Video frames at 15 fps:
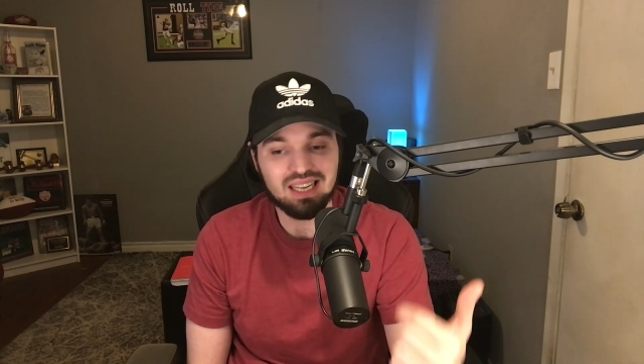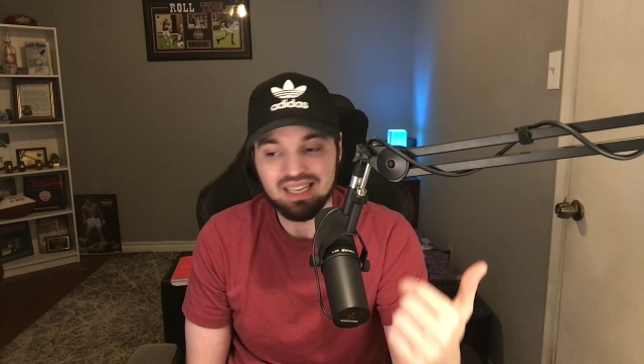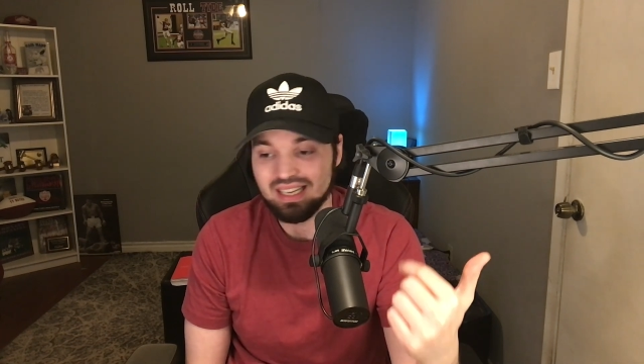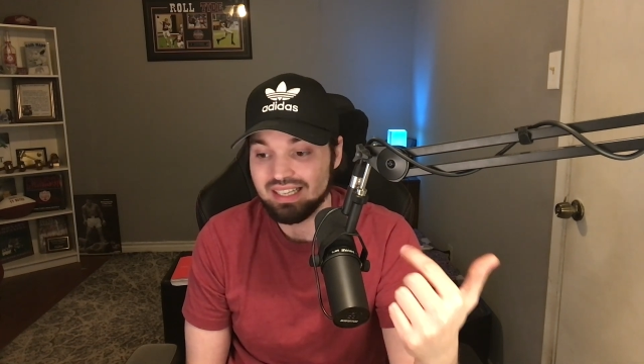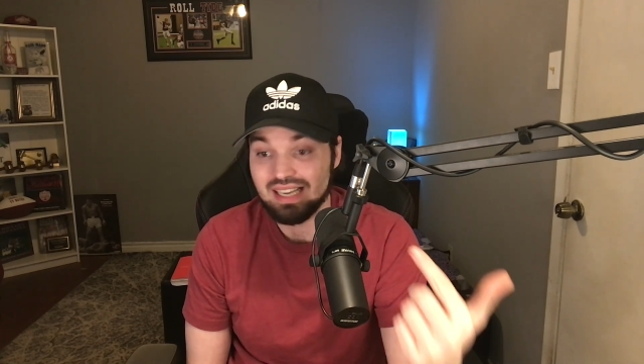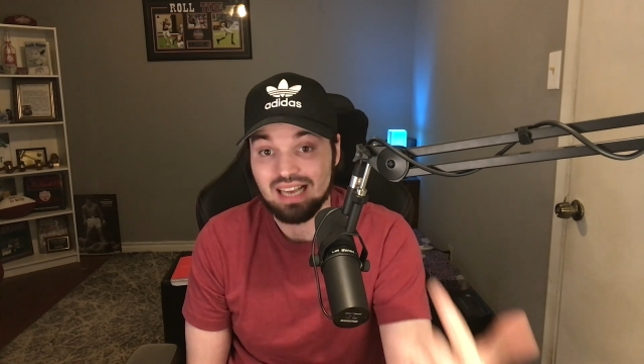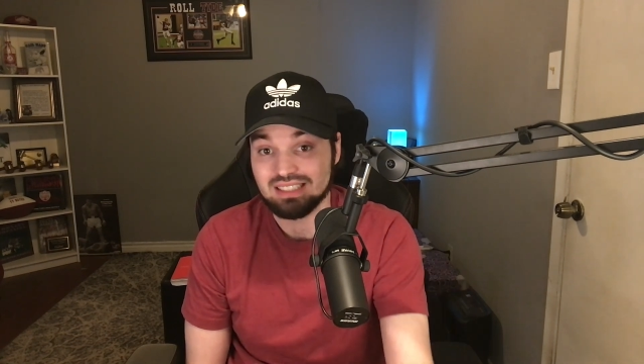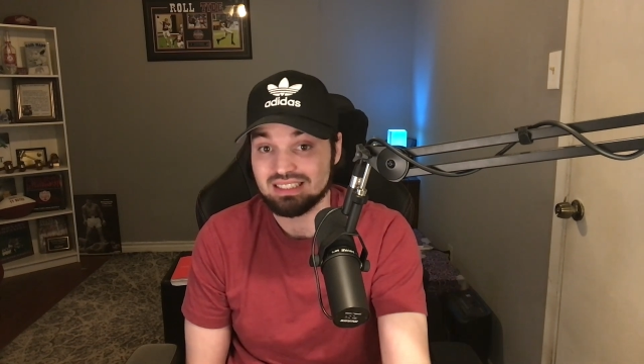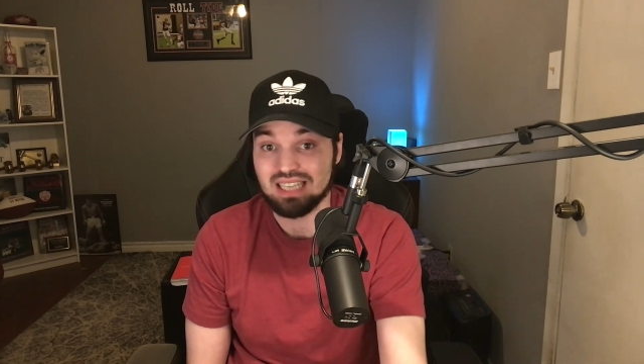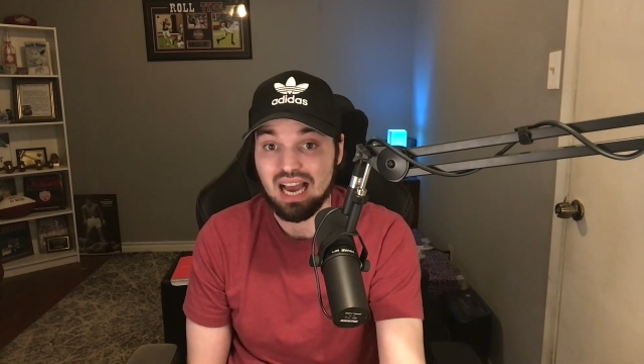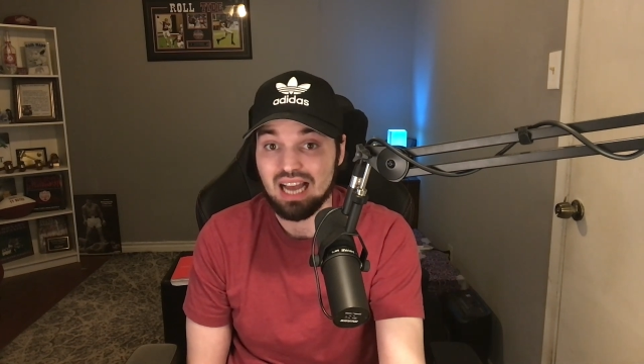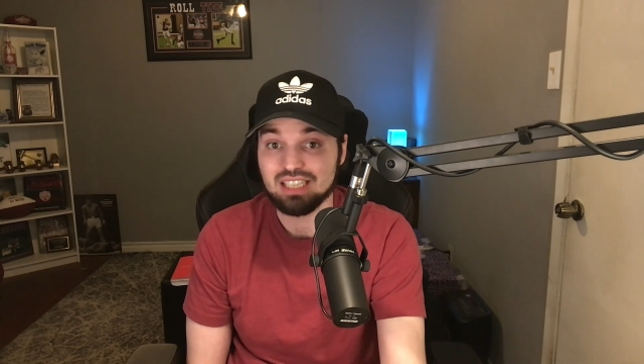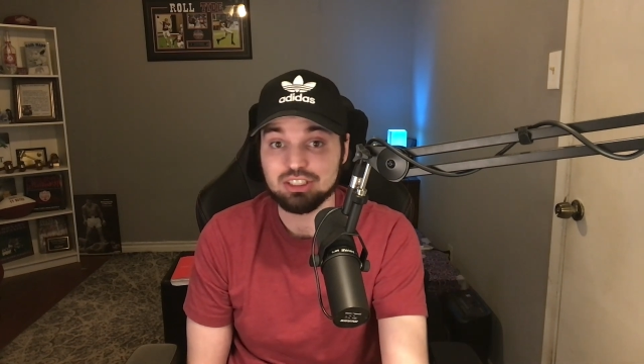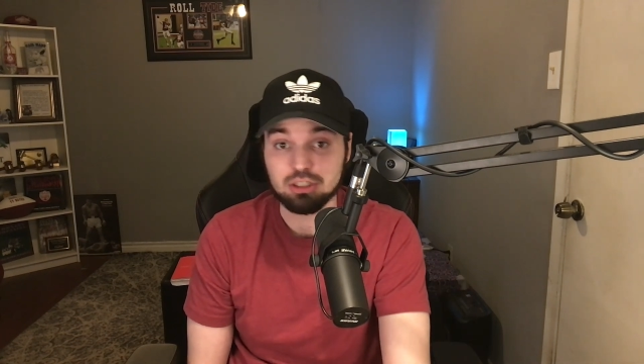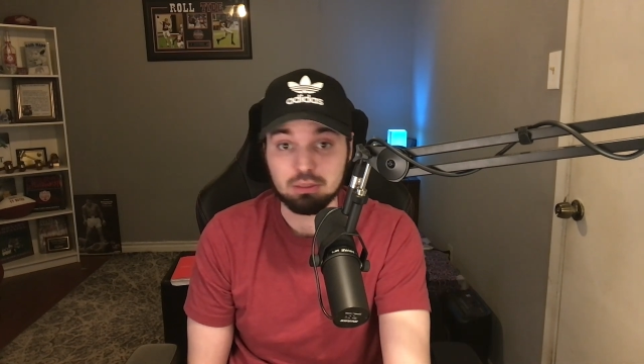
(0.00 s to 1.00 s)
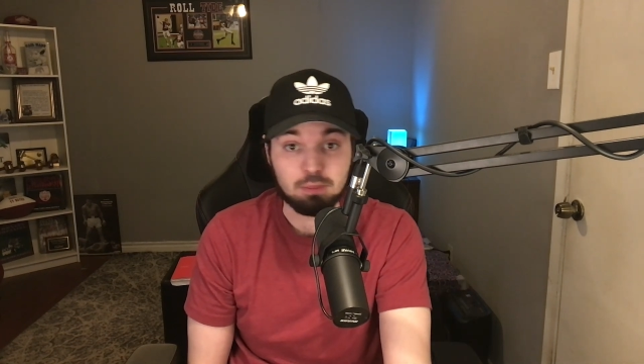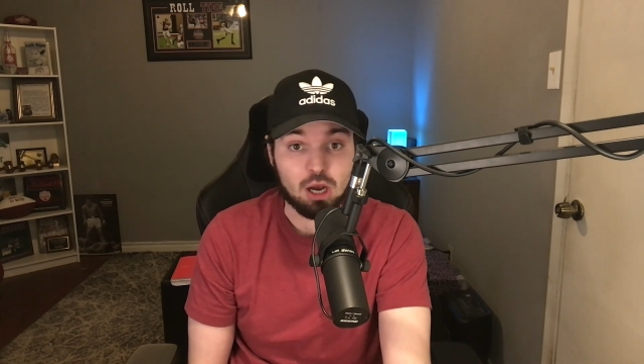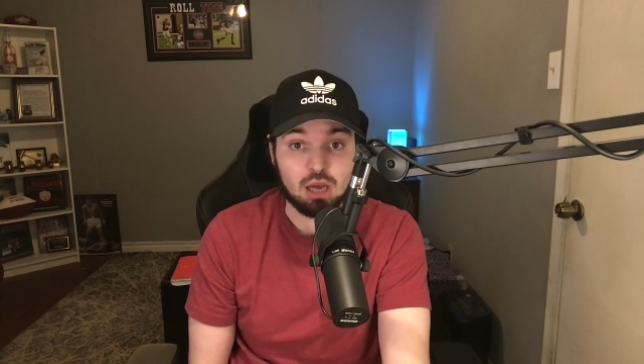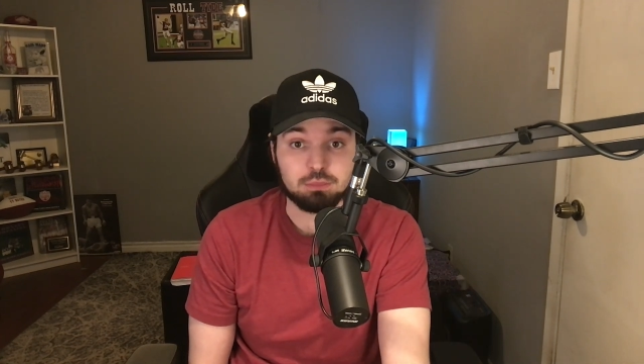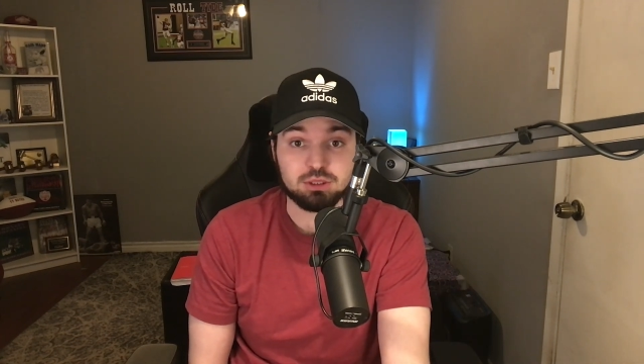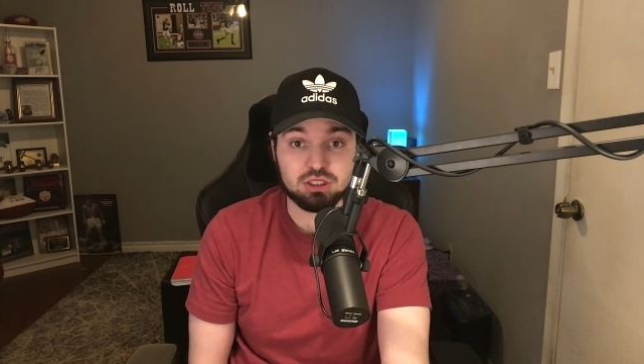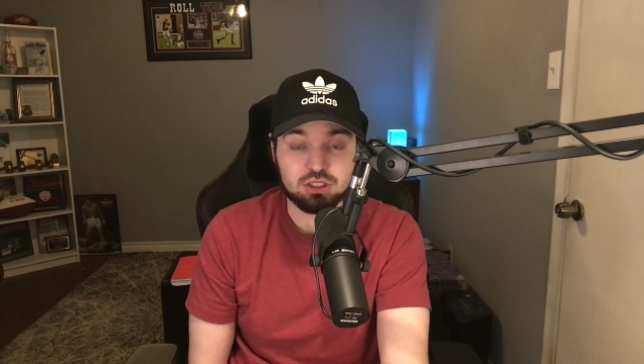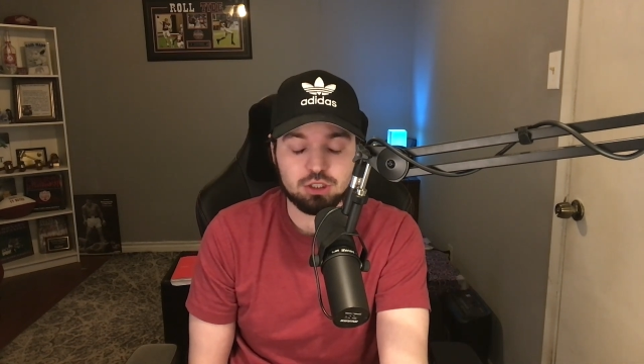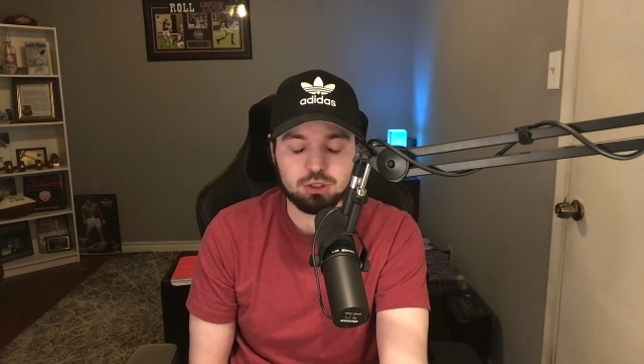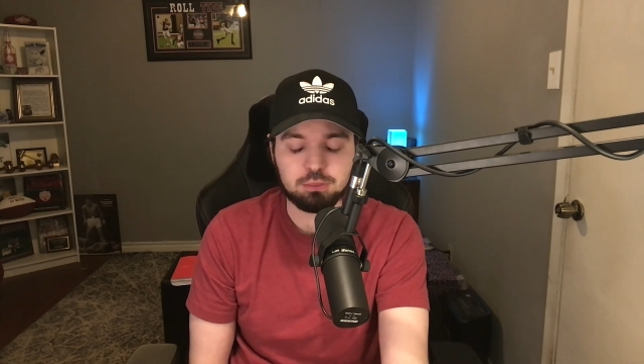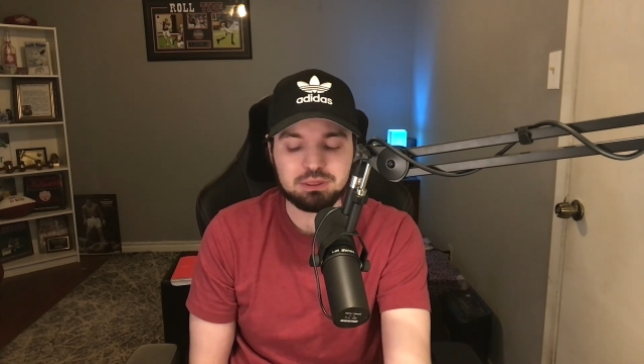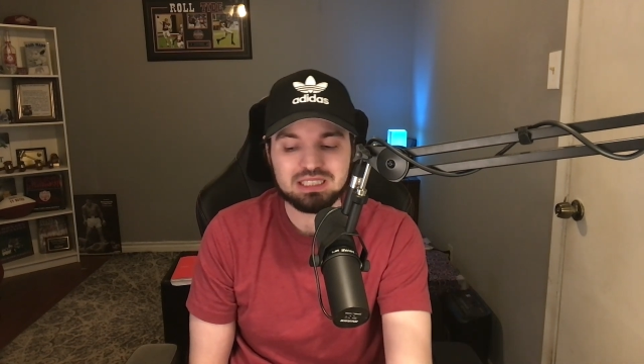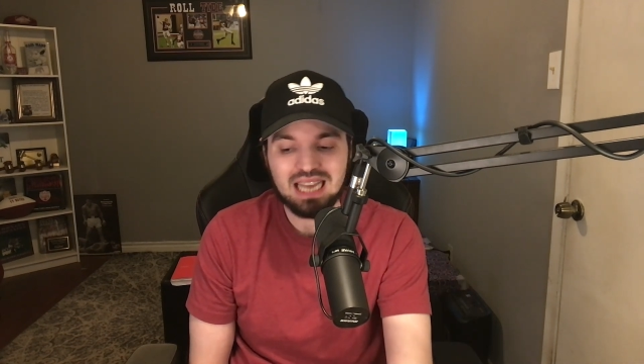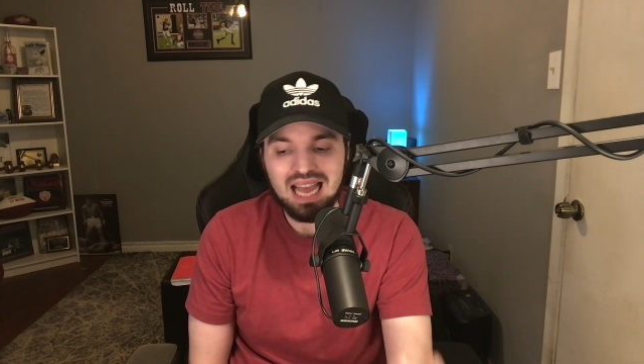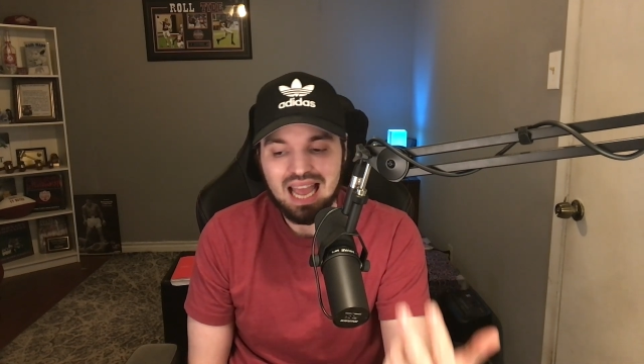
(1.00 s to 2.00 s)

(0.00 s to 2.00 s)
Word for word: he has ties to Bob Stoops,